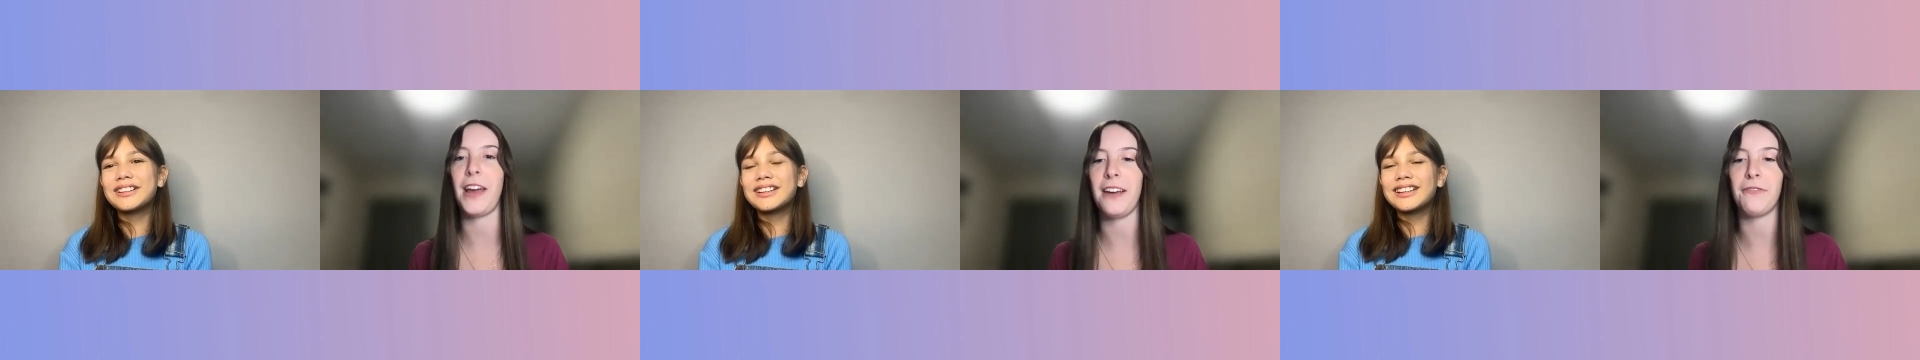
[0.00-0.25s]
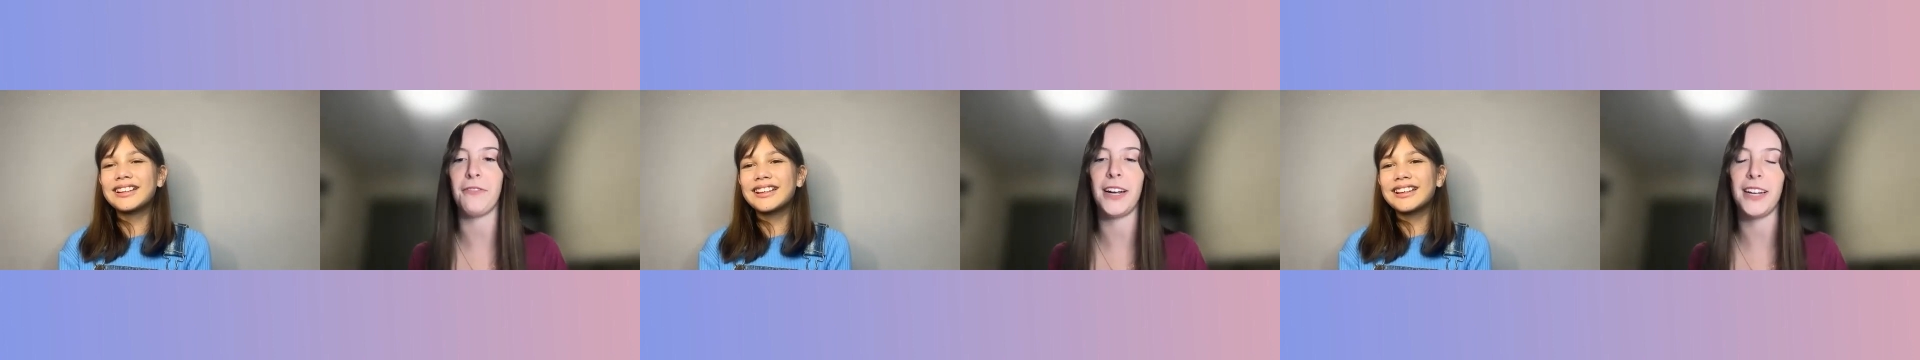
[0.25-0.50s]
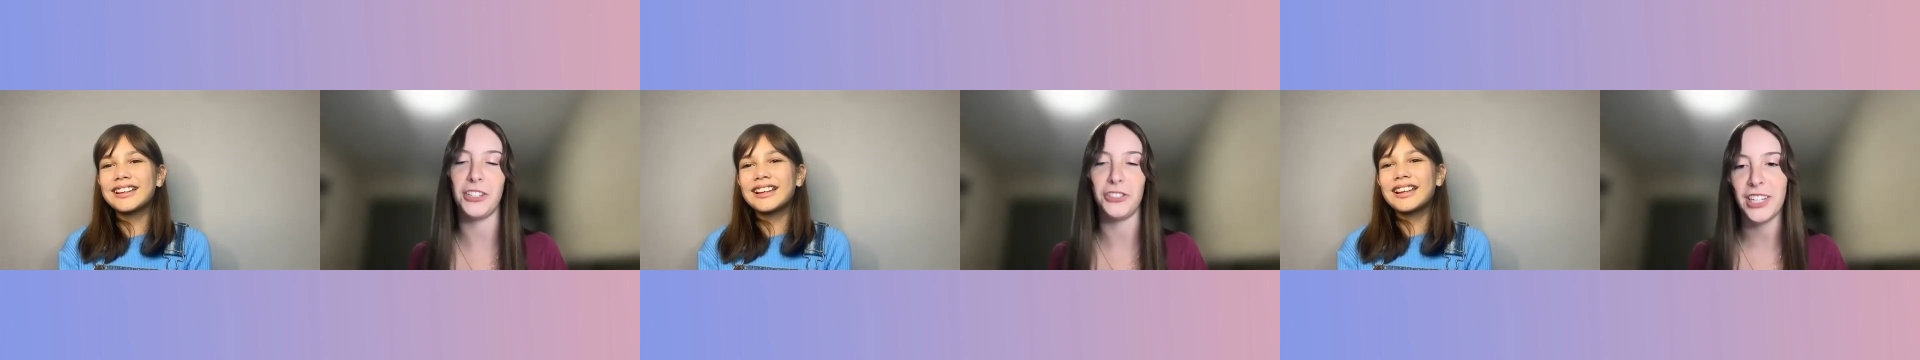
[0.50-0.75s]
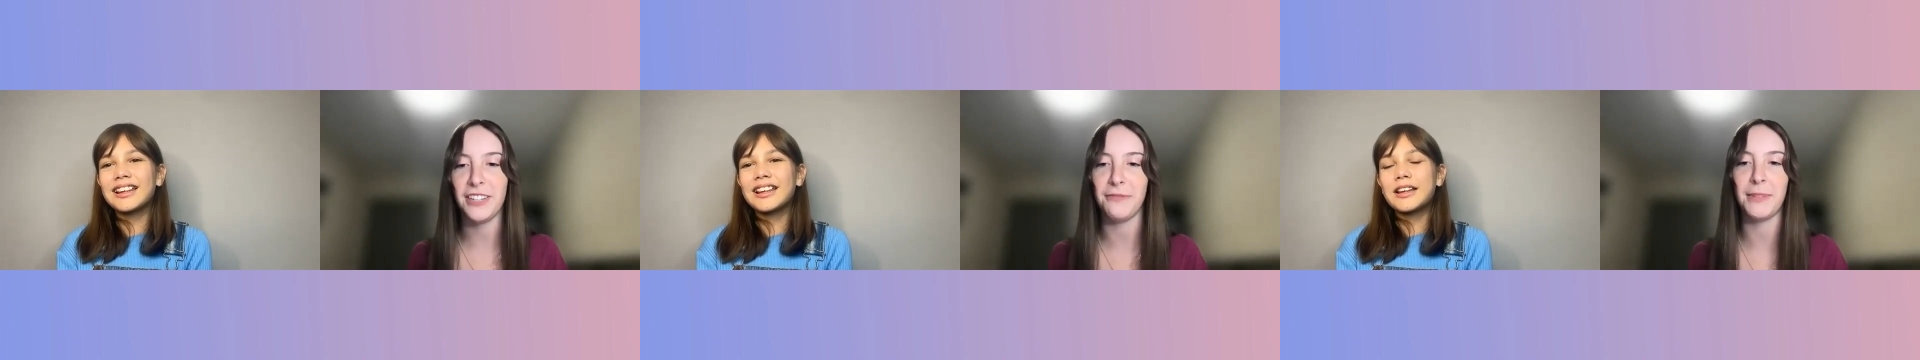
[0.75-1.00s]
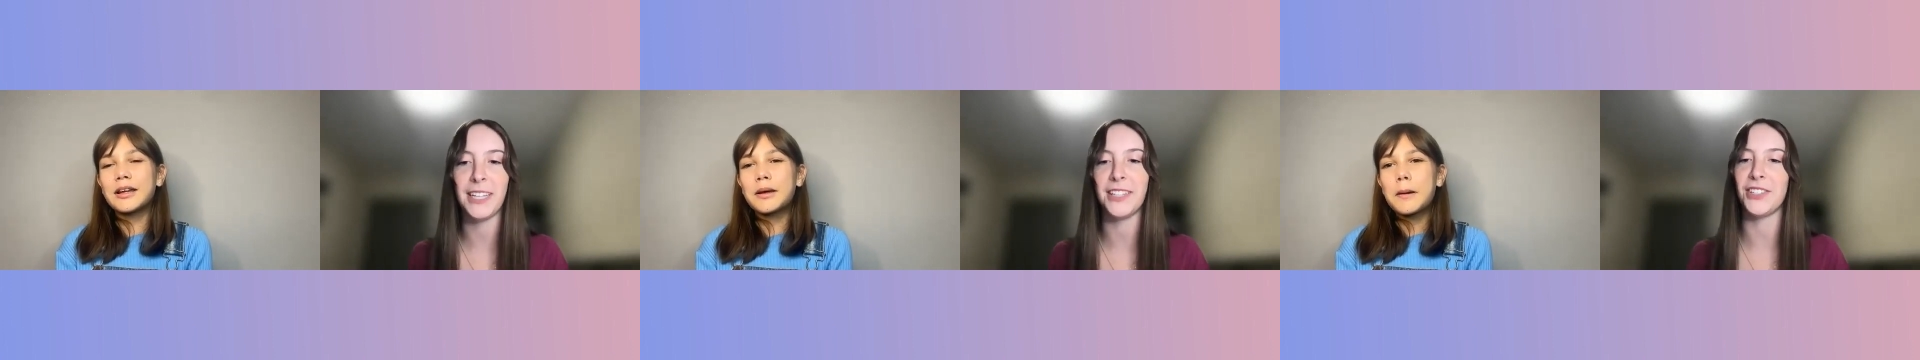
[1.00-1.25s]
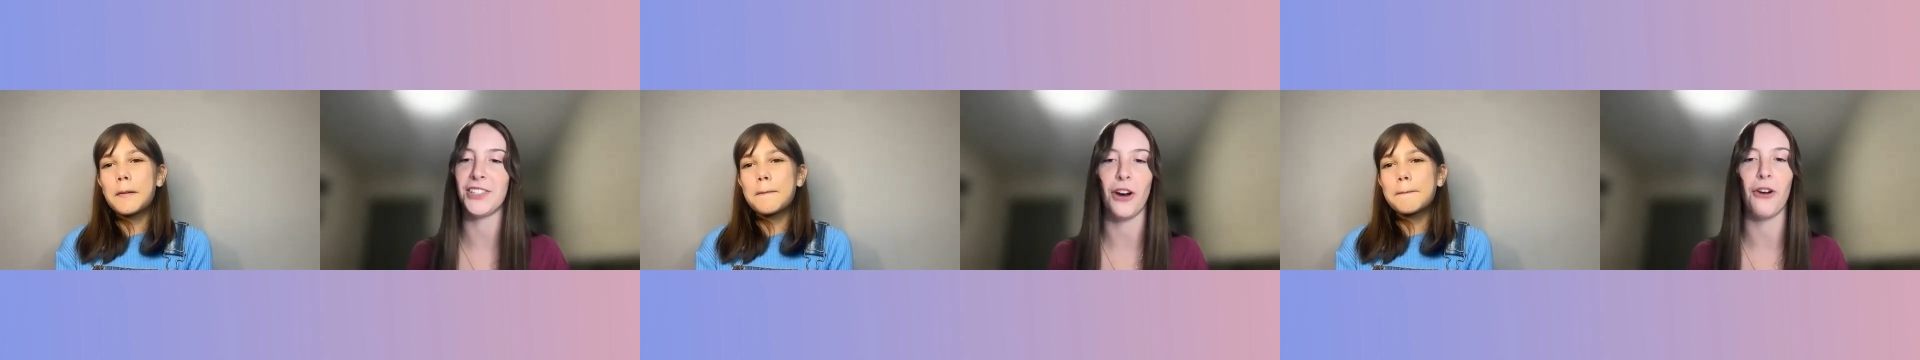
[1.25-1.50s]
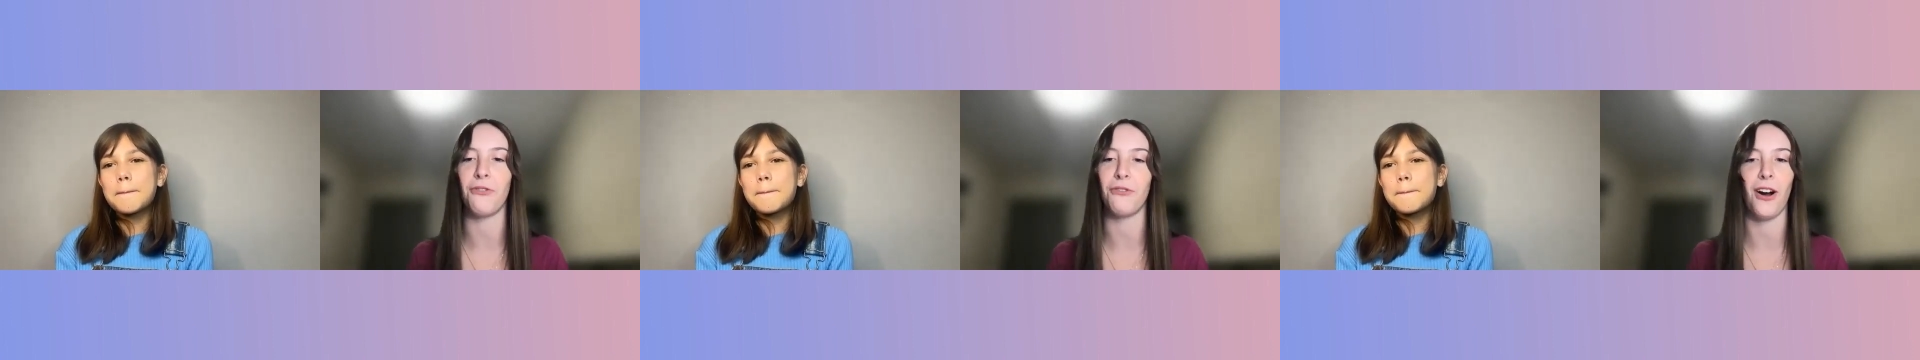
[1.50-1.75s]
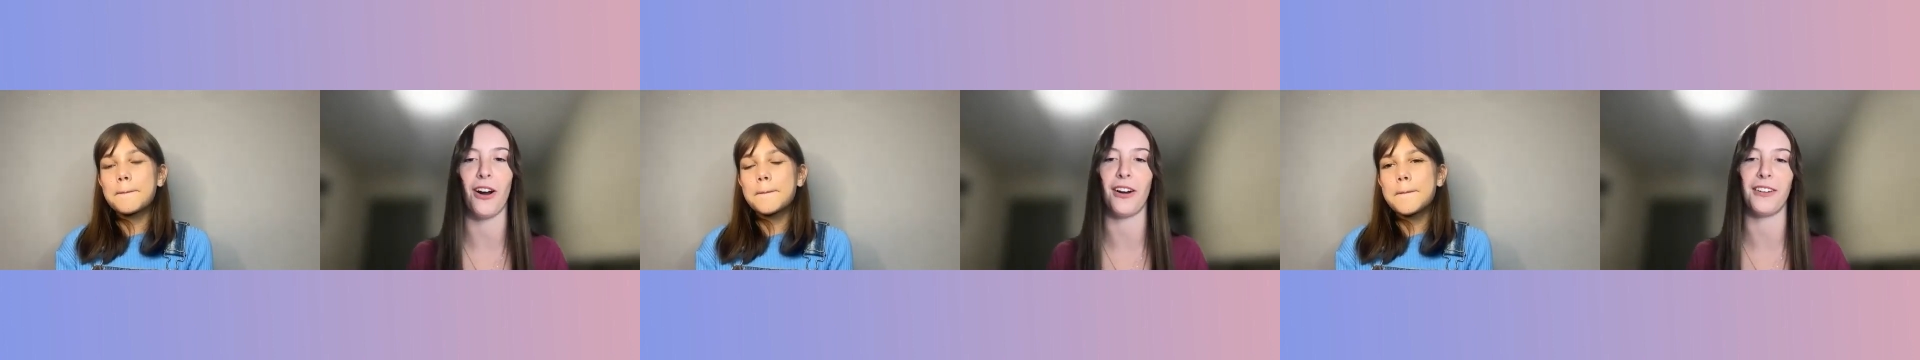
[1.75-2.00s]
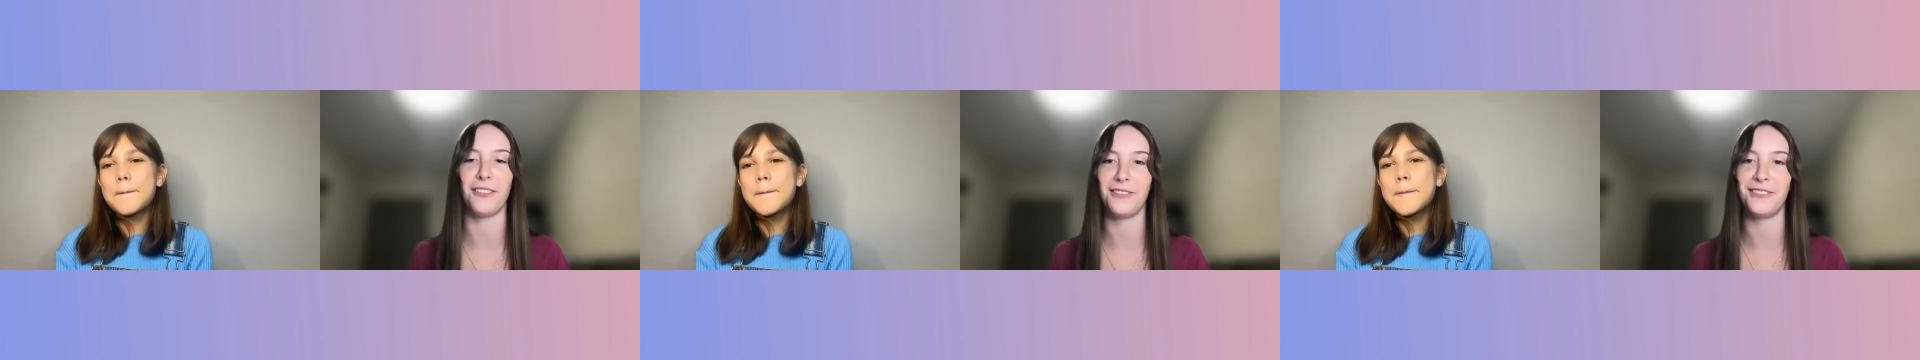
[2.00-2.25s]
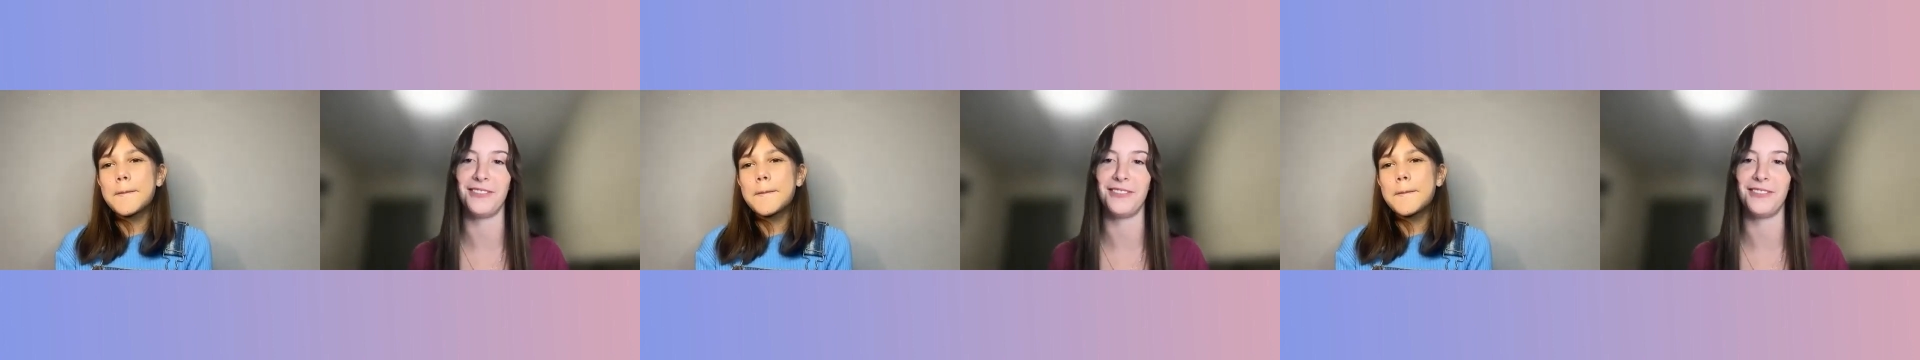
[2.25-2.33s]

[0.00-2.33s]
Speaker 1: favorite achievement so far?